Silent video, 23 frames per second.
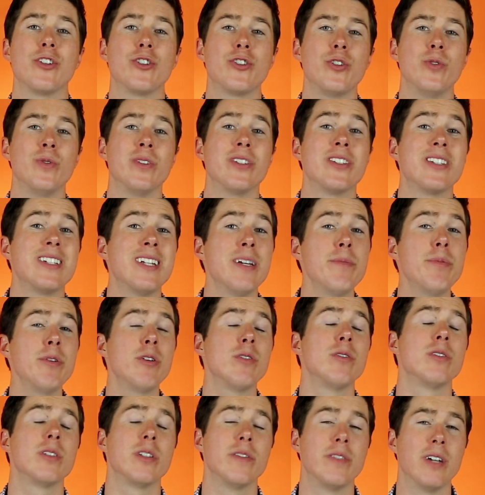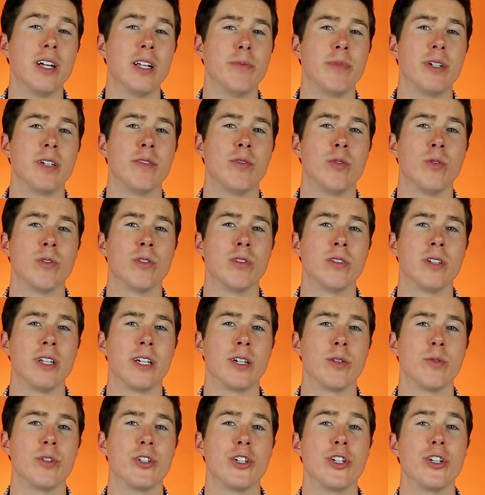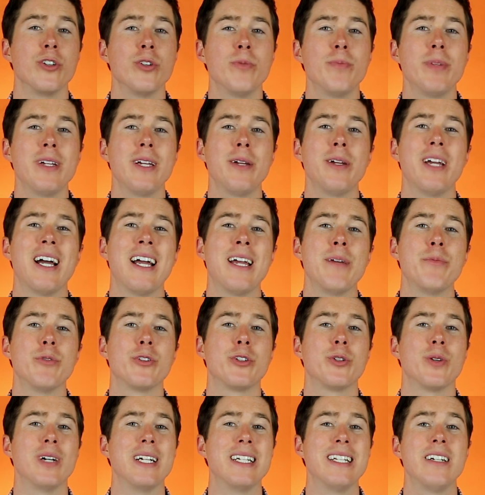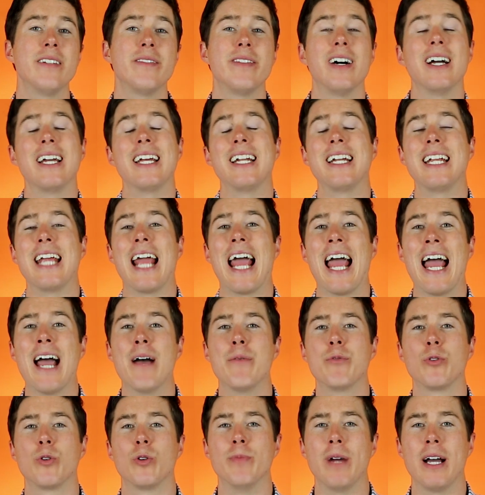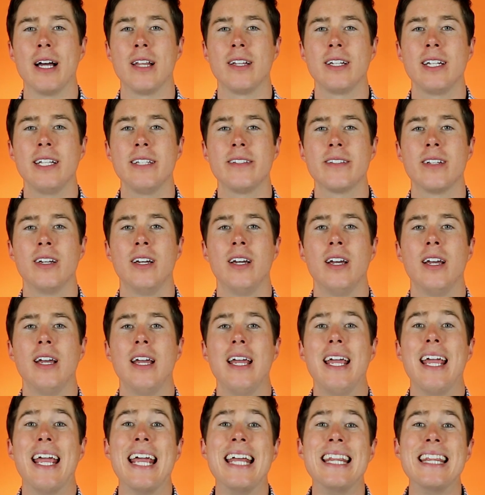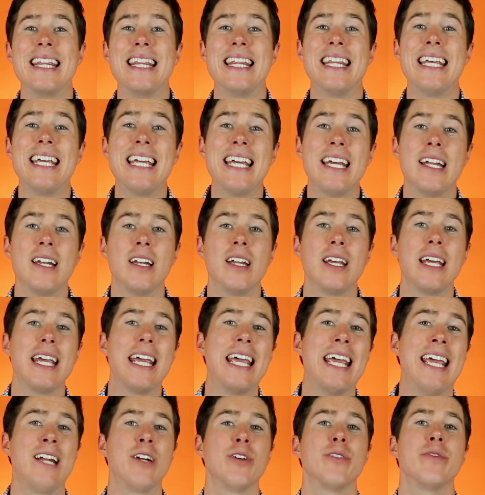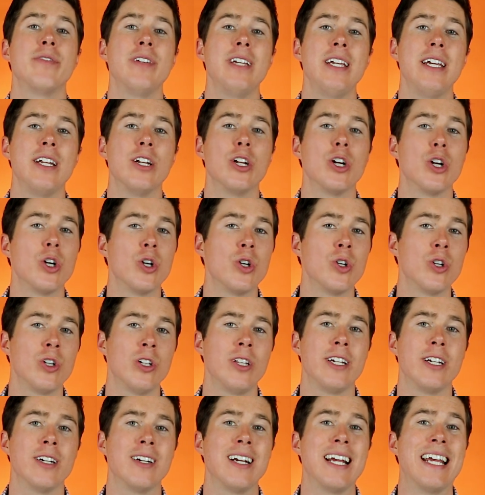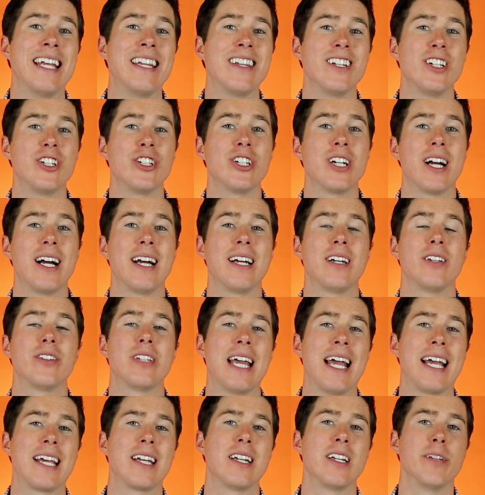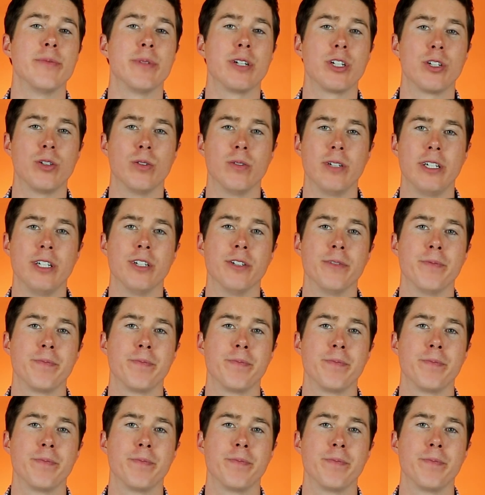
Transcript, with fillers: a student's typical development of oral language, you'll be able to identify any abnormalities and then intervene earlier in the child's academic career.